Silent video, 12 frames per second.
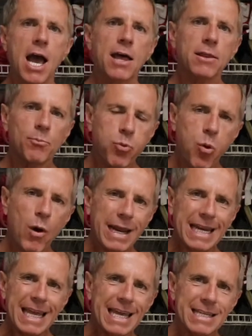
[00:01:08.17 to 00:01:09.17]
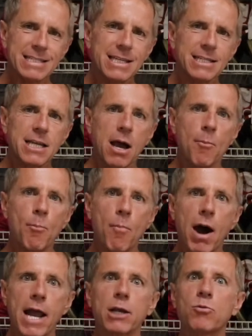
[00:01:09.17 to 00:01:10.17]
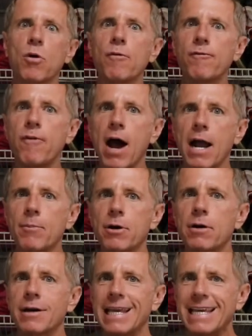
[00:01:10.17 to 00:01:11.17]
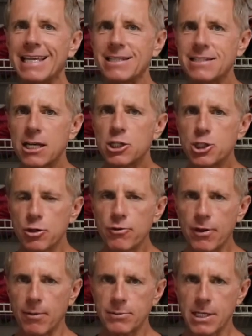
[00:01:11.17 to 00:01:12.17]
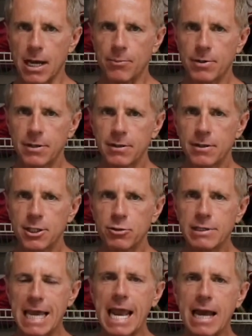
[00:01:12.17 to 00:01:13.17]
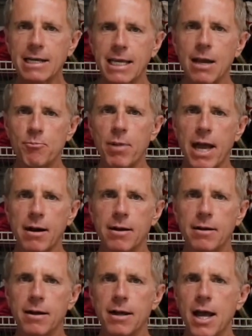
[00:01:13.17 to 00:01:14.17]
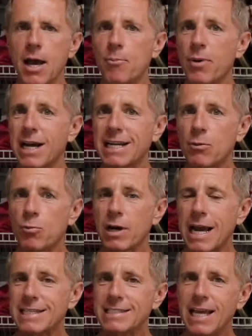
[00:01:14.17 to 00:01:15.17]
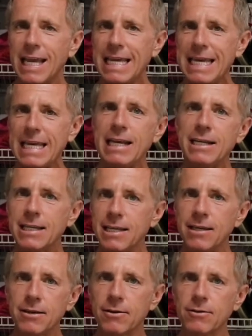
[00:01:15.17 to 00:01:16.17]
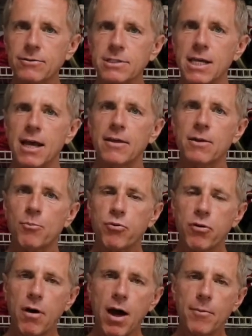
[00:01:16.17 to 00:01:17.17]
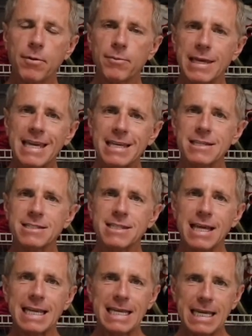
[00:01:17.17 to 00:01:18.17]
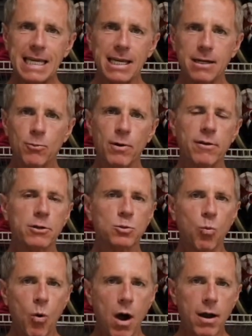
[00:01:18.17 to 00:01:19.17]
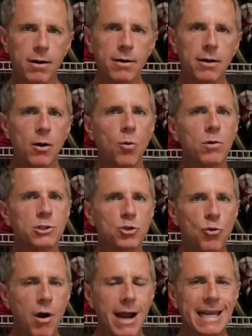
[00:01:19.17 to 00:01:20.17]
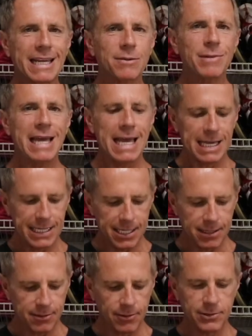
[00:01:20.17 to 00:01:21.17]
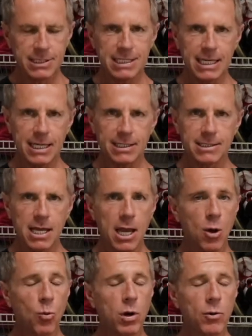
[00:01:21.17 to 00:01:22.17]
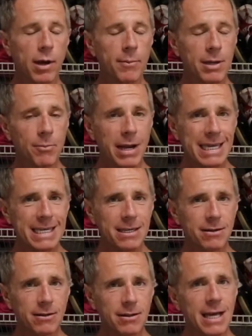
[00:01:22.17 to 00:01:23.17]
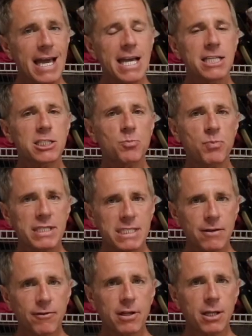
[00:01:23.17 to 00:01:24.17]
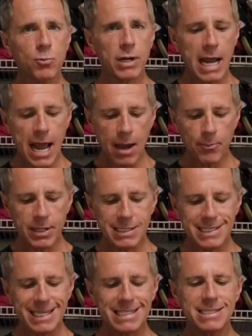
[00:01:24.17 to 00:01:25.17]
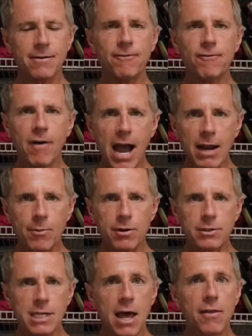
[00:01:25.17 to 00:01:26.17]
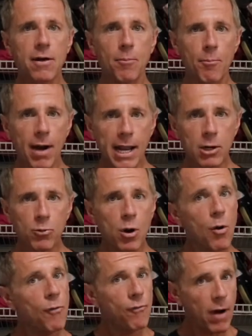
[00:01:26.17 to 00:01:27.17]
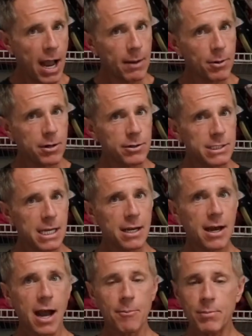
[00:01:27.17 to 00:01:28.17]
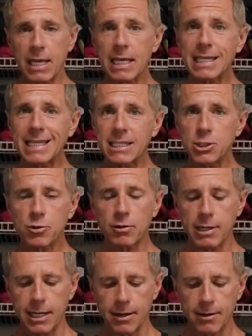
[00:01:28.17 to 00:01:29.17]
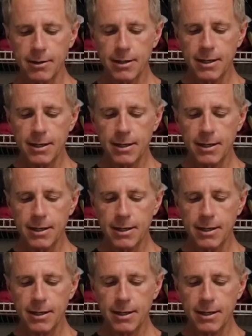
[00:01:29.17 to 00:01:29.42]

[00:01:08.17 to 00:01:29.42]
The point is microfiber is 2 thumbs up. You can't get better. But when I say heat kills, the problem is that heat, whether it's water or drying them, kills these. What do I mean by kill? Specifically, what happens is the fibers, the microfibers, I'm being literal here,